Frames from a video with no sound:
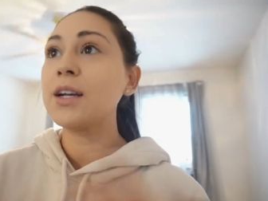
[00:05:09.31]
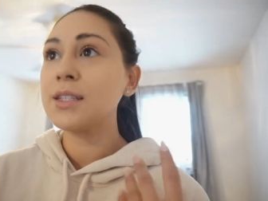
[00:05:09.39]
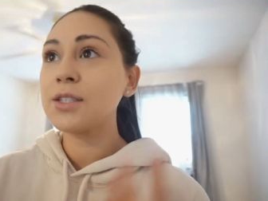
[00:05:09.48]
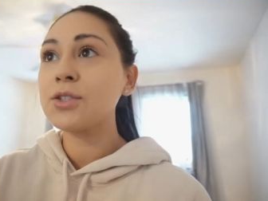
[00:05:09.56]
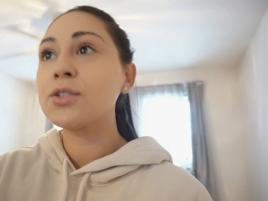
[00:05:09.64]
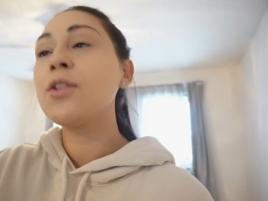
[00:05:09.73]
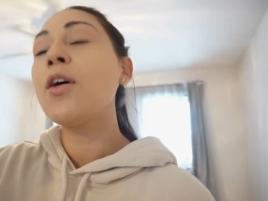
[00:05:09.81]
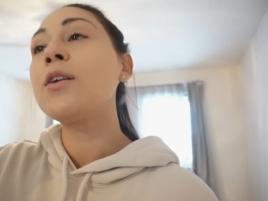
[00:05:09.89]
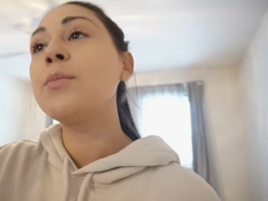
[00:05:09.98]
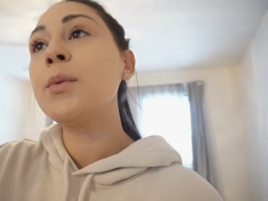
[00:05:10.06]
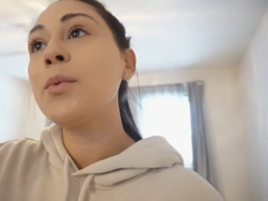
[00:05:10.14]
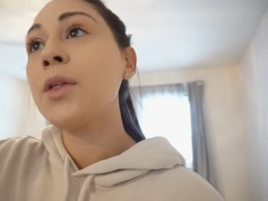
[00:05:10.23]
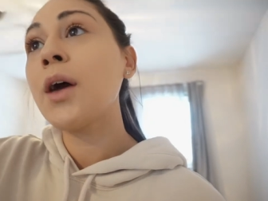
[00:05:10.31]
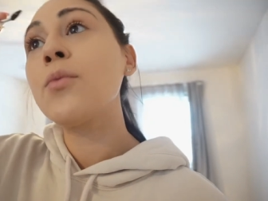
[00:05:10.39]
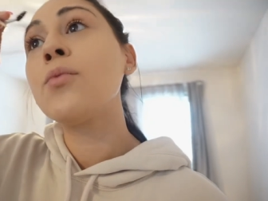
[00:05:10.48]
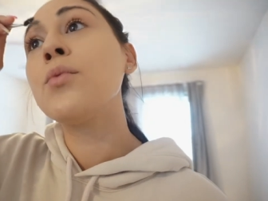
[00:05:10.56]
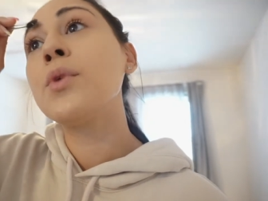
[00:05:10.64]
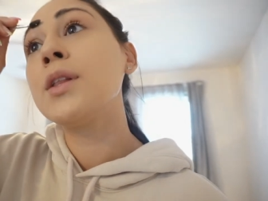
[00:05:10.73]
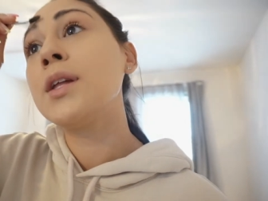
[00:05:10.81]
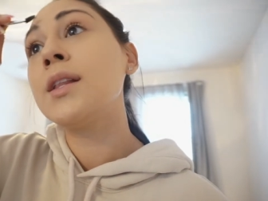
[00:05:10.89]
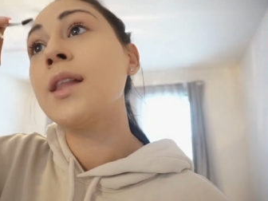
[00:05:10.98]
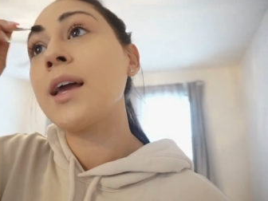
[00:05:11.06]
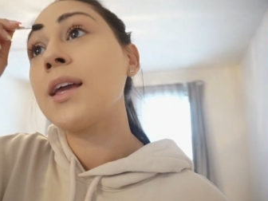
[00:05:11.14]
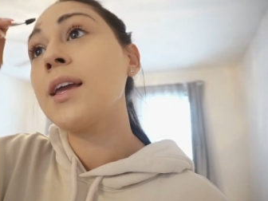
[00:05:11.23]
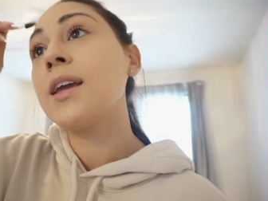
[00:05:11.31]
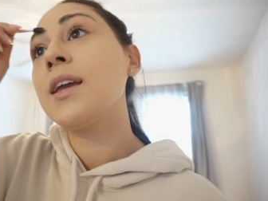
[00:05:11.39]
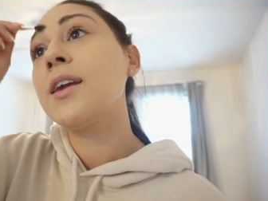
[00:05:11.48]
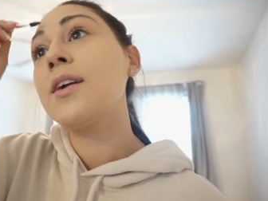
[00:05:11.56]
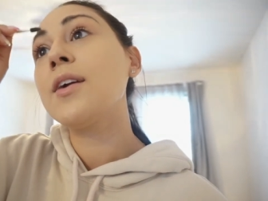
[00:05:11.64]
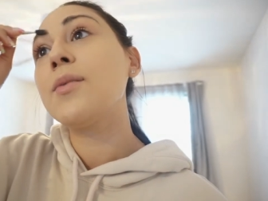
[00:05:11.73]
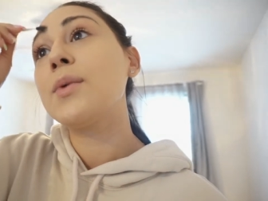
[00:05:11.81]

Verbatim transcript: Cuz there's a lot of people that really like it here,